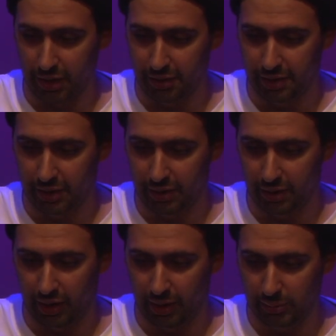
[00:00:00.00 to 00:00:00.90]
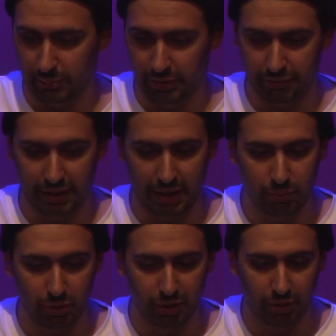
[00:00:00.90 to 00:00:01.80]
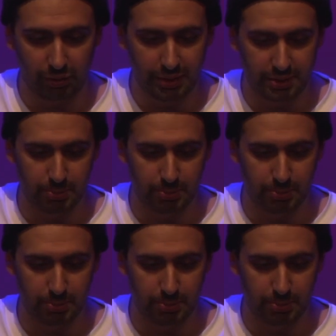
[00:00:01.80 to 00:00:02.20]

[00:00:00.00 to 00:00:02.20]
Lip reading: I think, if I keep working on this.